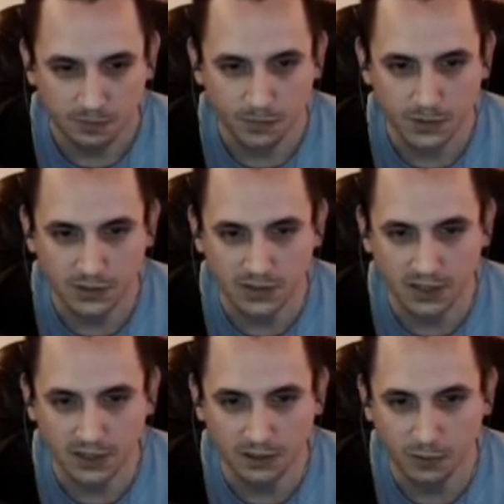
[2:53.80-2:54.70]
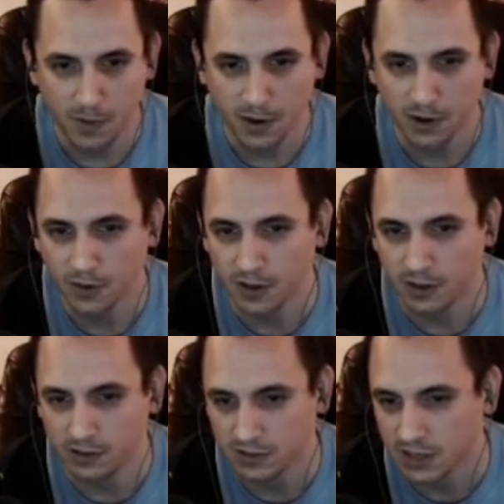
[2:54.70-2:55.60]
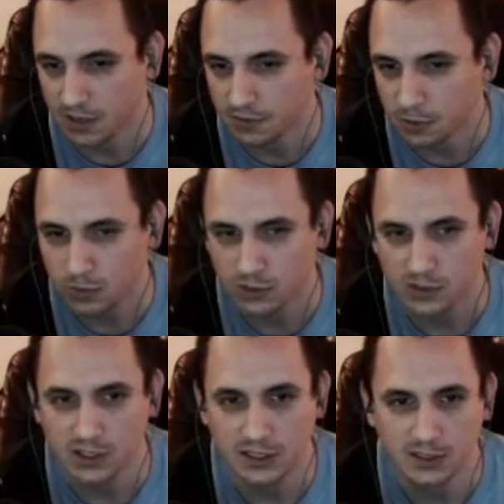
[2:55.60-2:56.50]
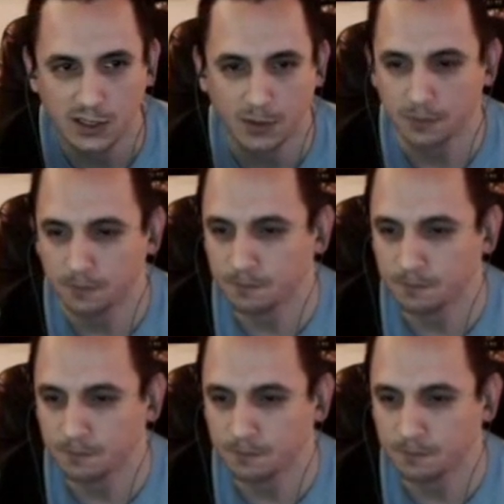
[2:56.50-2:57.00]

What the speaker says: But for marathon safety, we're just going to skip it.